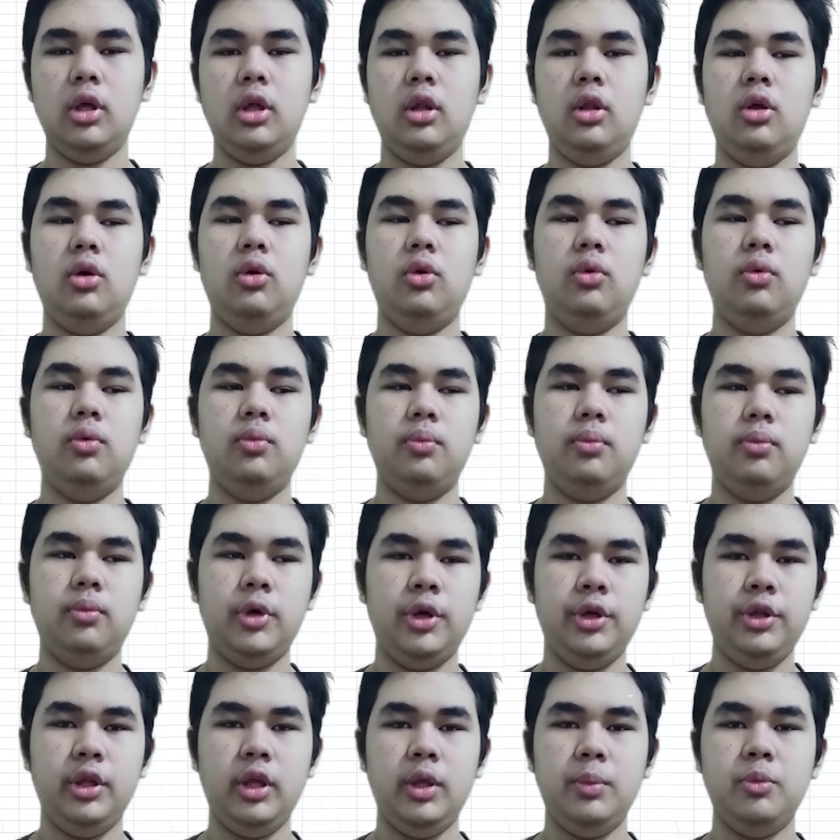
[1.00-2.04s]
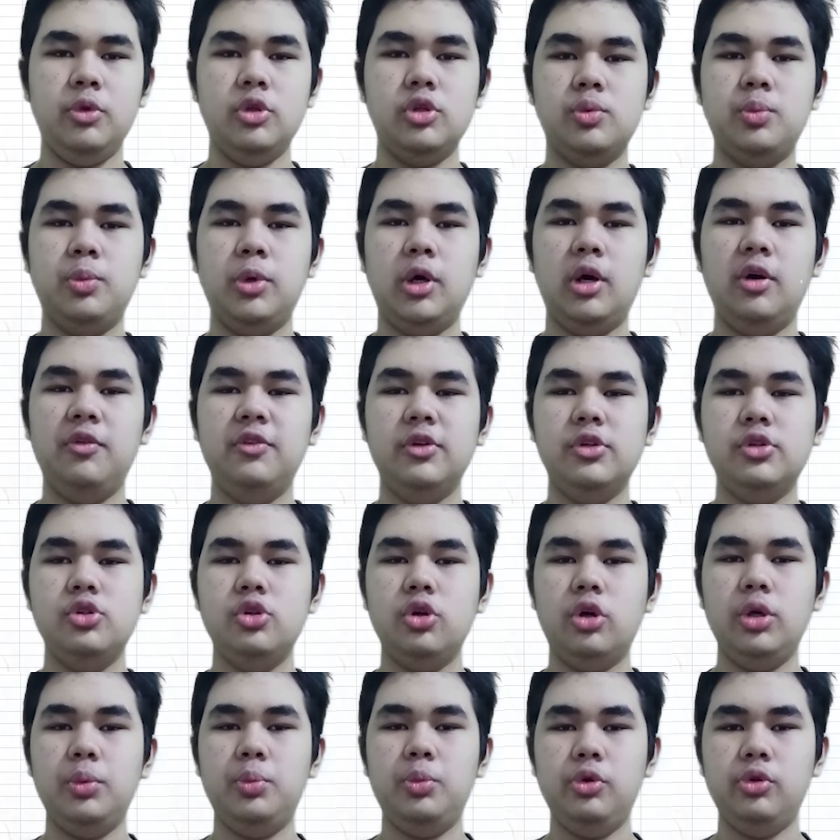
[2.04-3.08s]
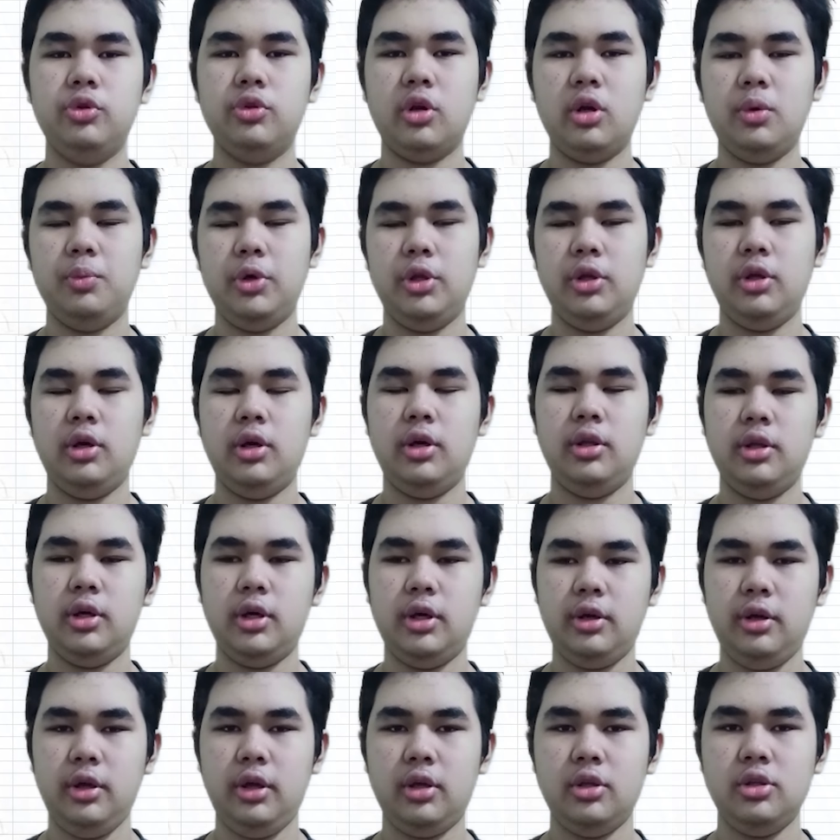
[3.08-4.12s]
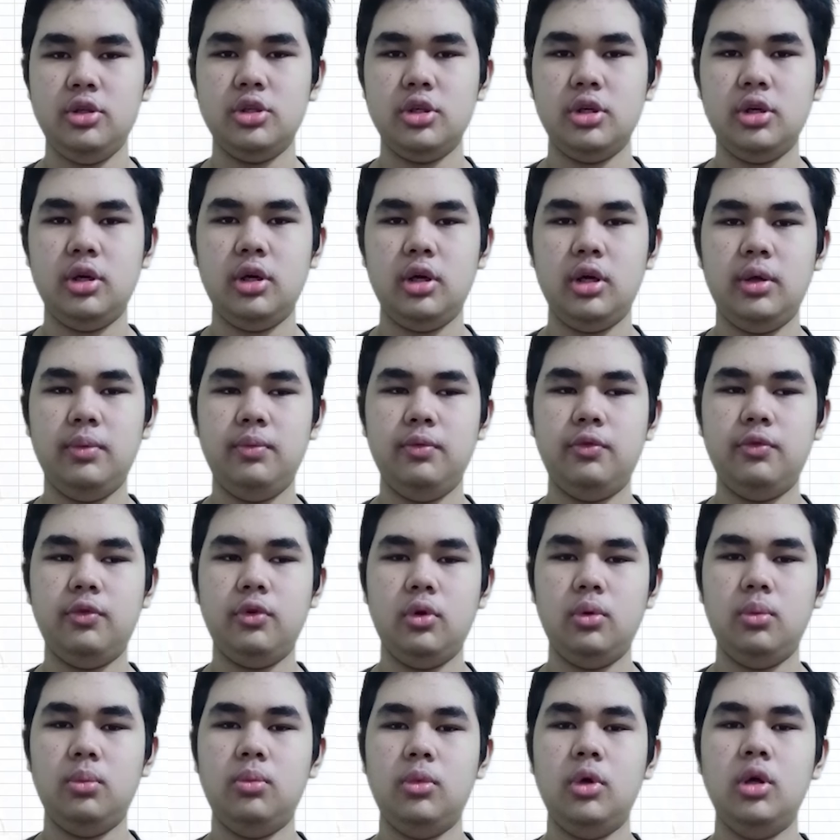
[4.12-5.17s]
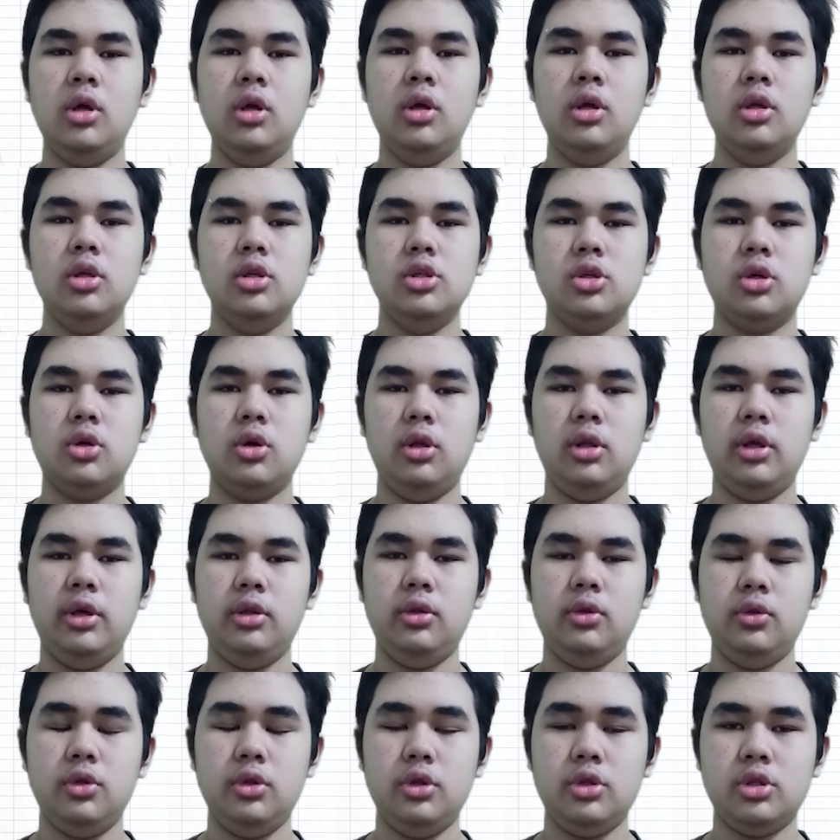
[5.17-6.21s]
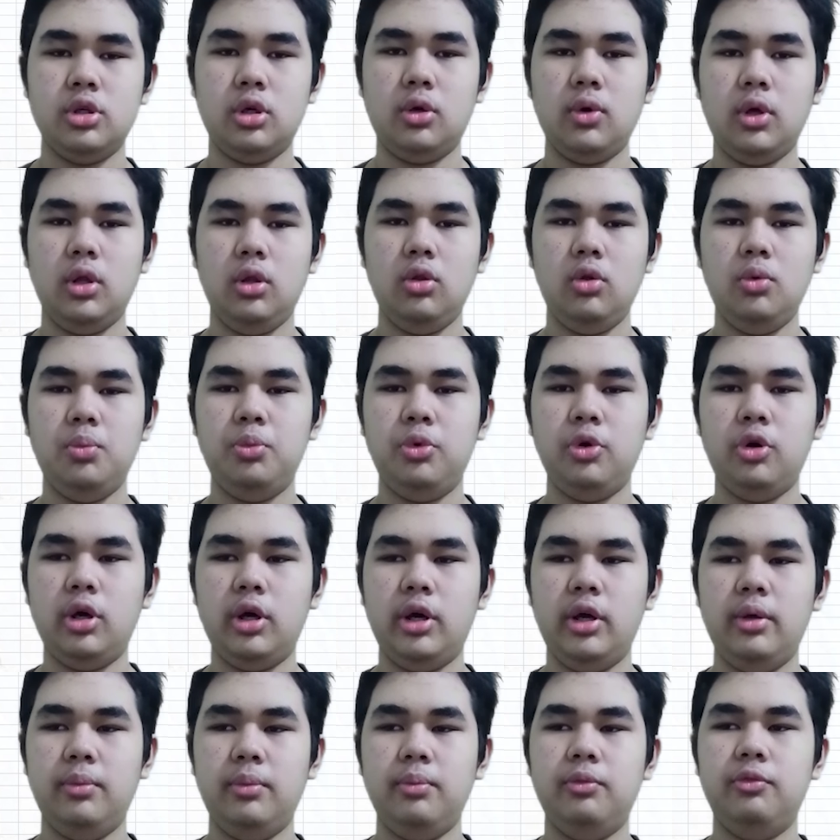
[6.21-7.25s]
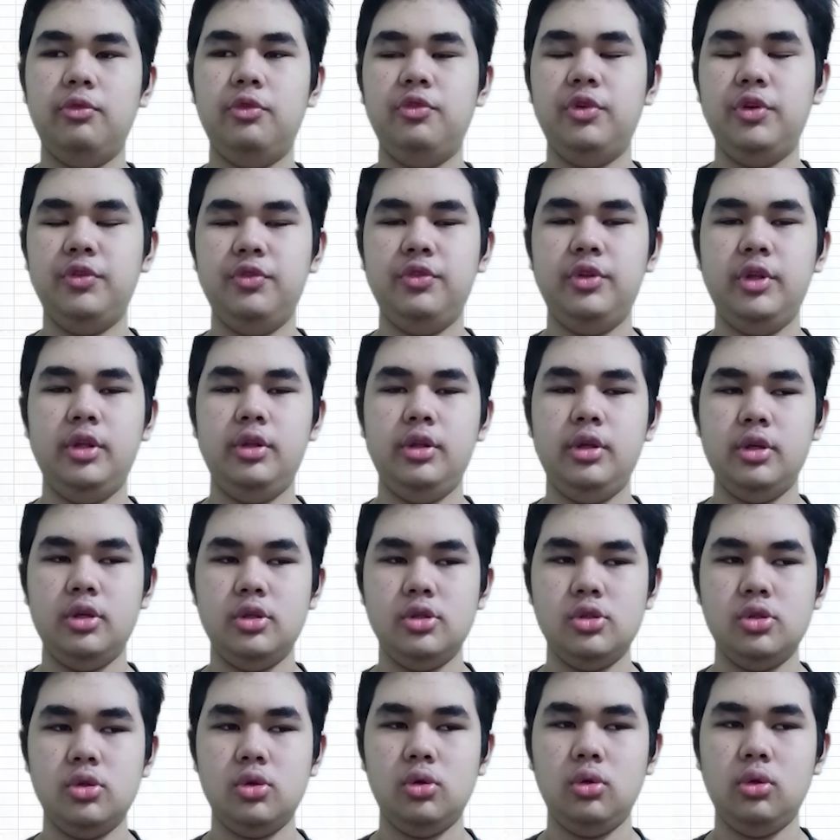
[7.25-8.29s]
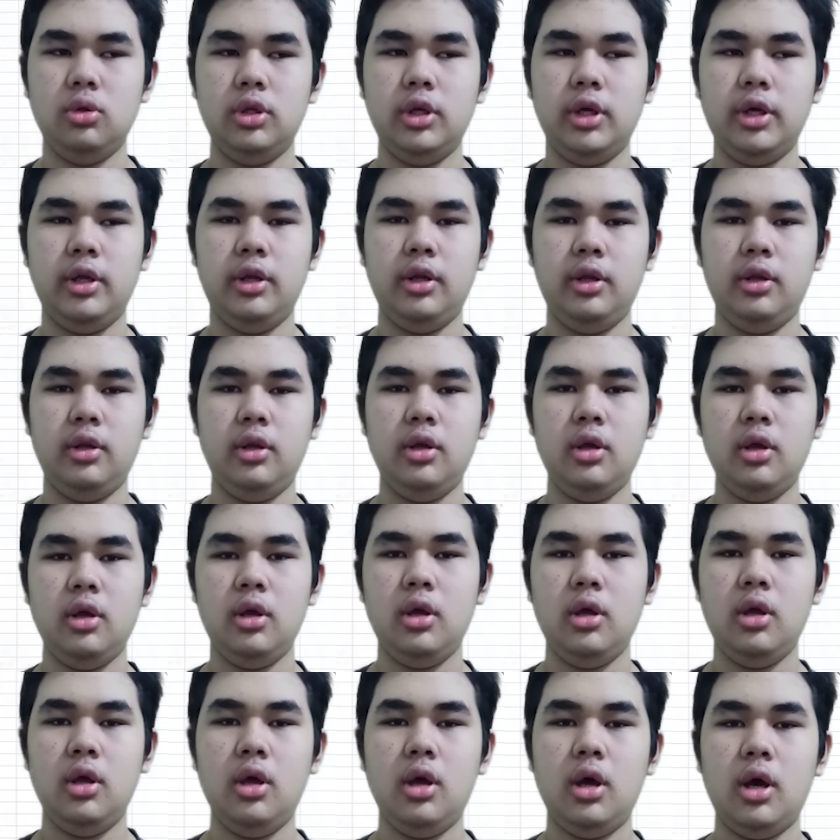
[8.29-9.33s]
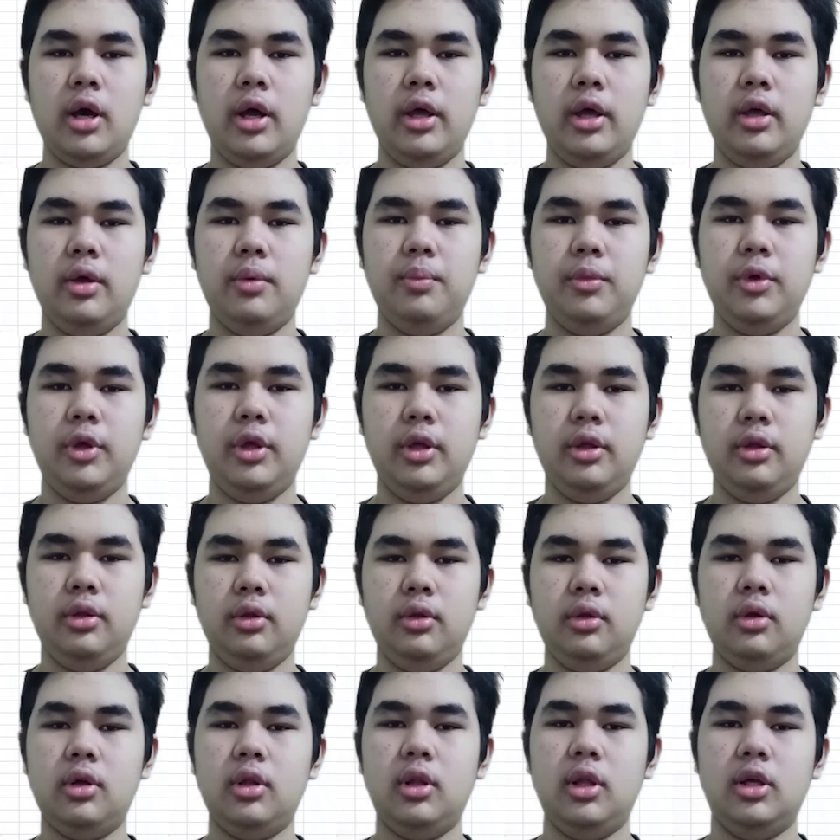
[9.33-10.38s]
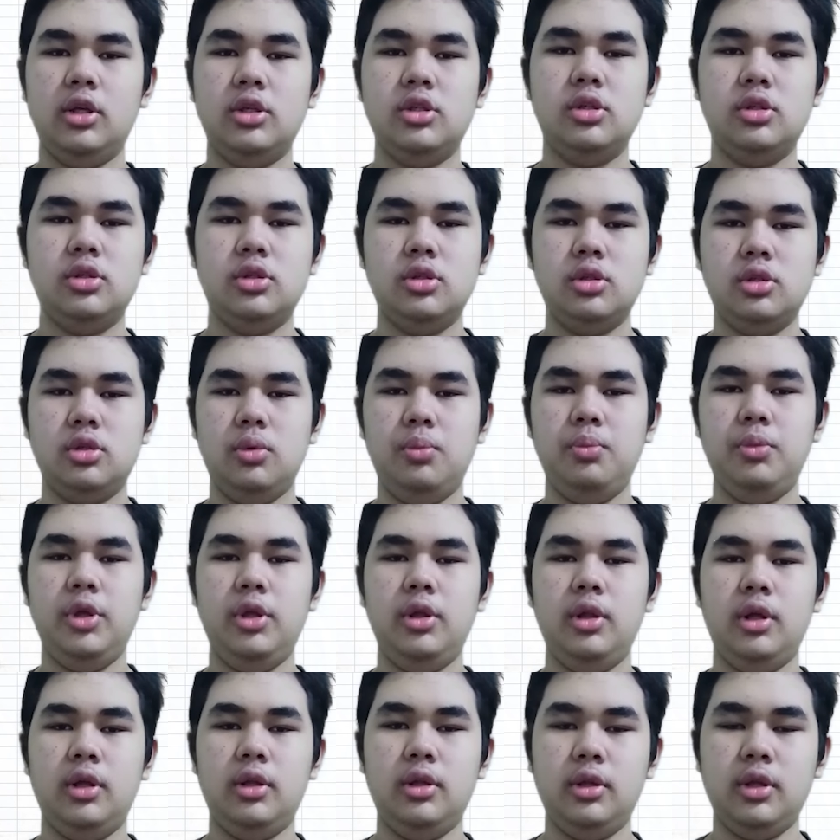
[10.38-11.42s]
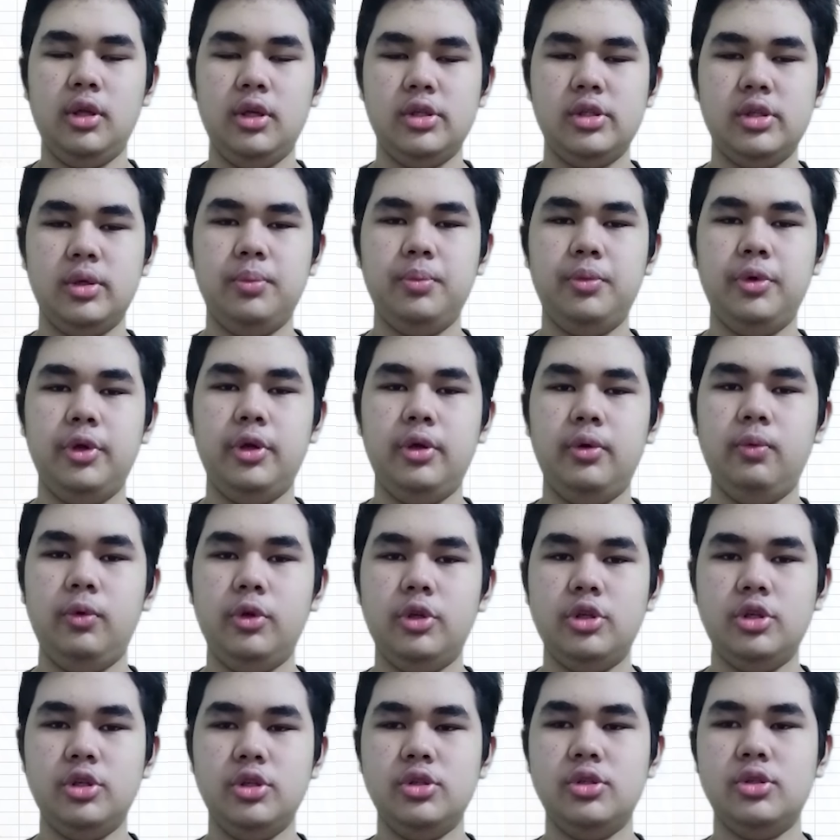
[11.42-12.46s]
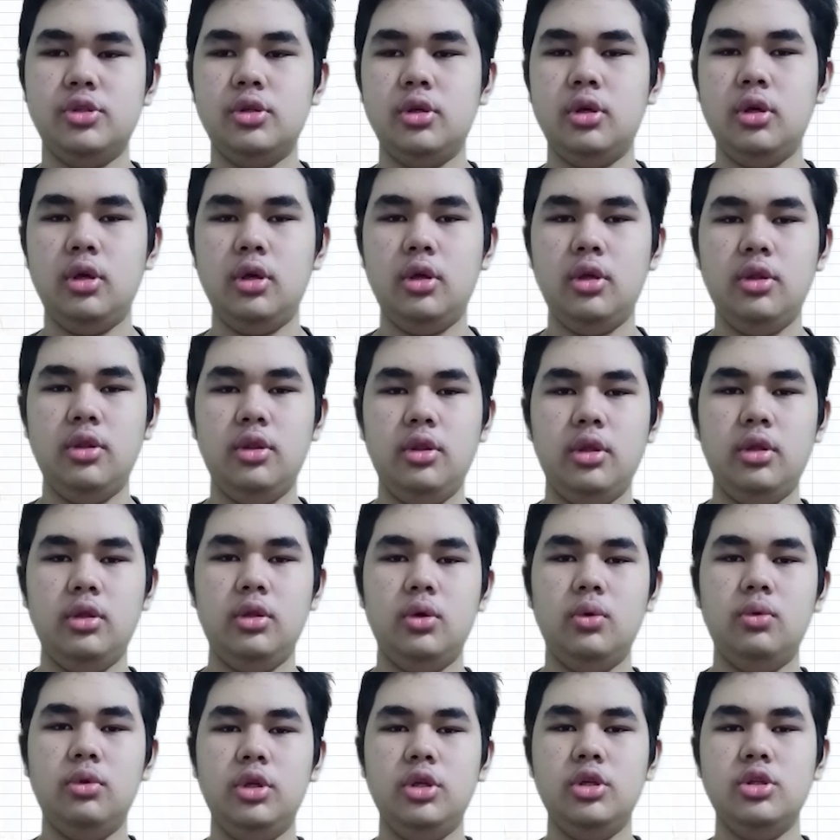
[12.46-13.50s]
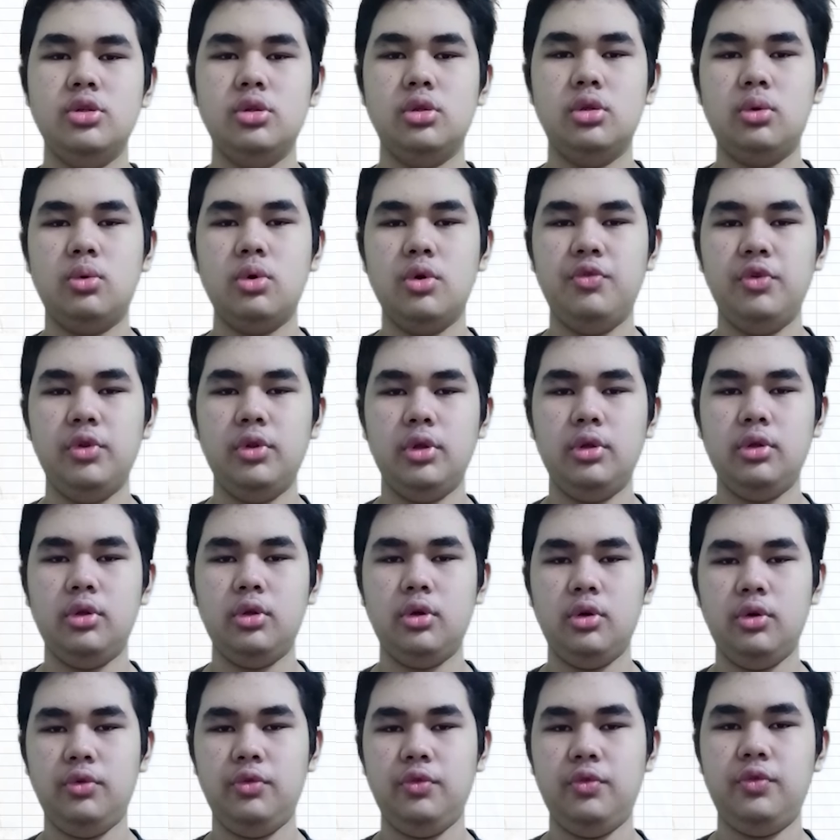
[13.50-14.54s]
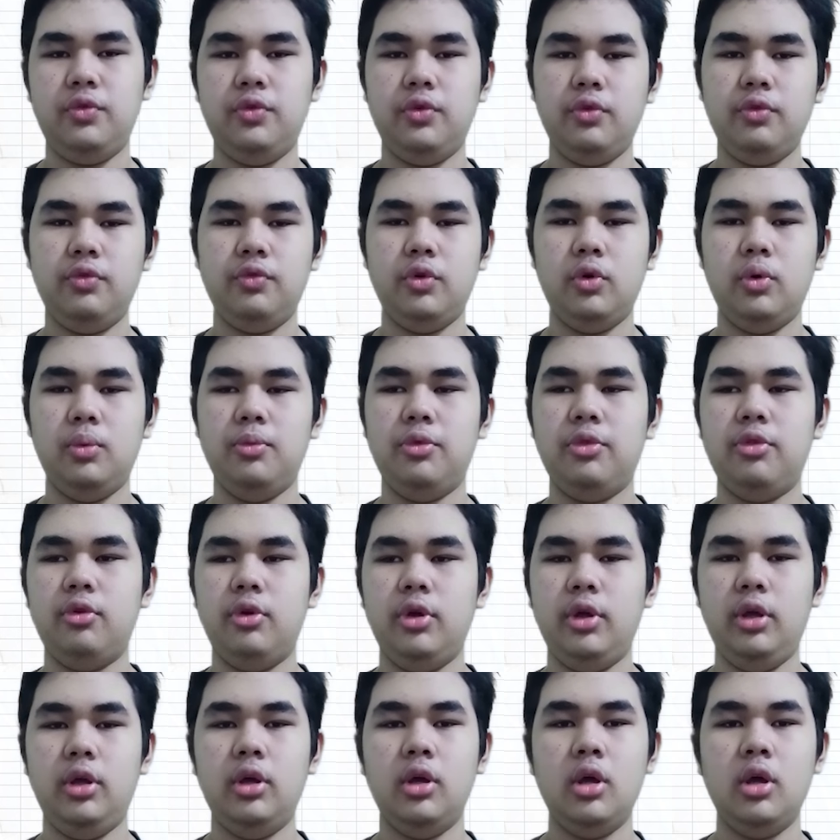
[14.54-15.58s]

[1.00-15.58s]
Hello, my name is Parvez Joy Manahan Haryanja. I'm from Sekolah Indonesia, Kuala Lumpur. I am 15 years old and I am in class 9 SMP, which is the Indonesian equivalent of Form 3.